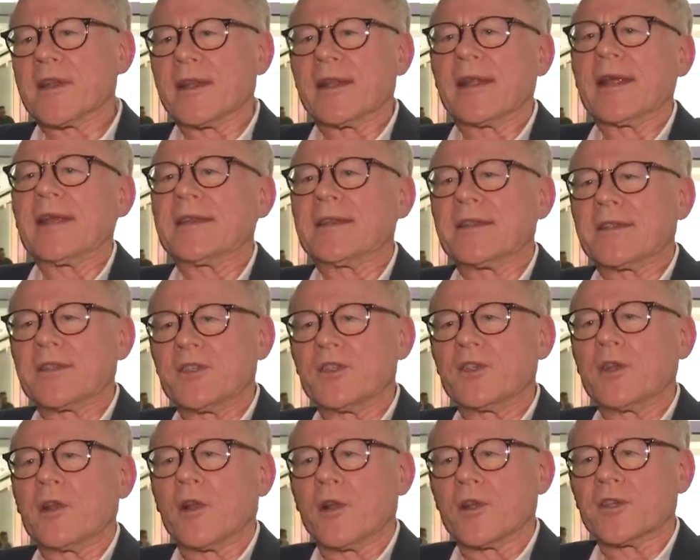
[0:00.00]
the latest
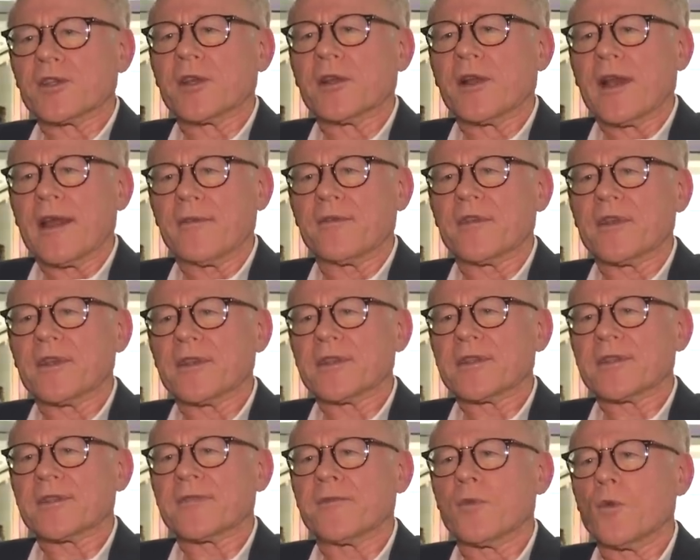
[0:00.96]
geological
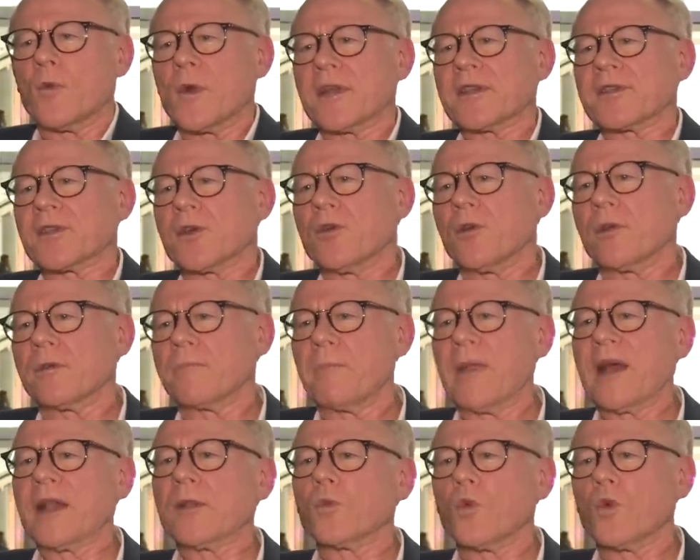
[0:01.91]
evidence for what is called
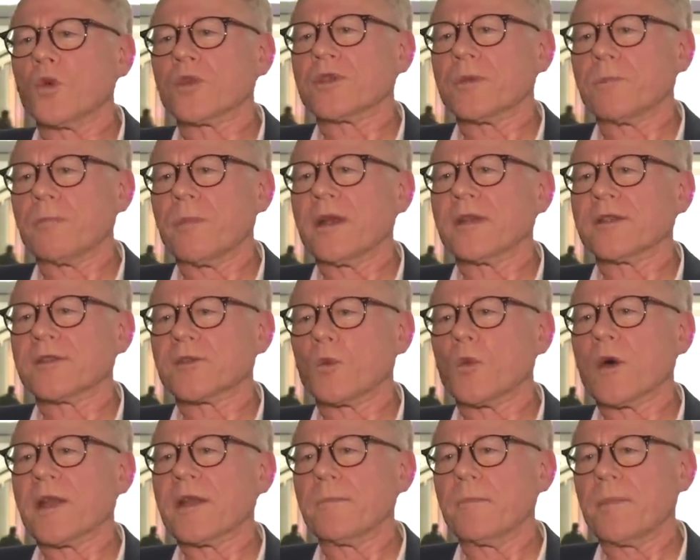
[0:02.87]
meltwater pulse
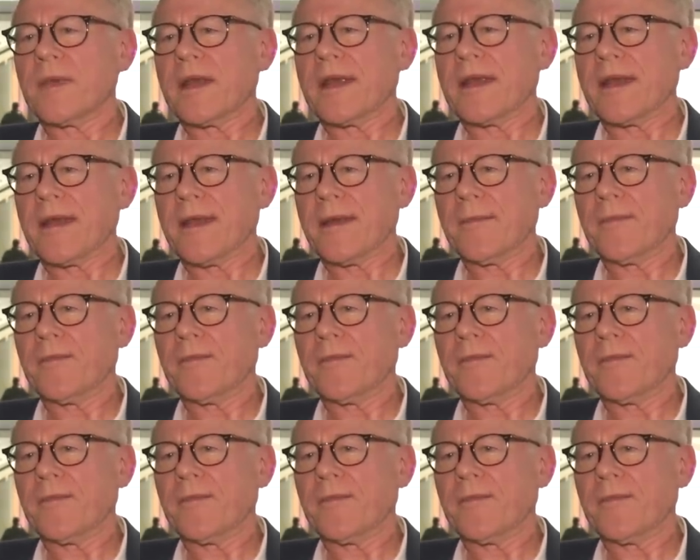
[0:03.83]
1b.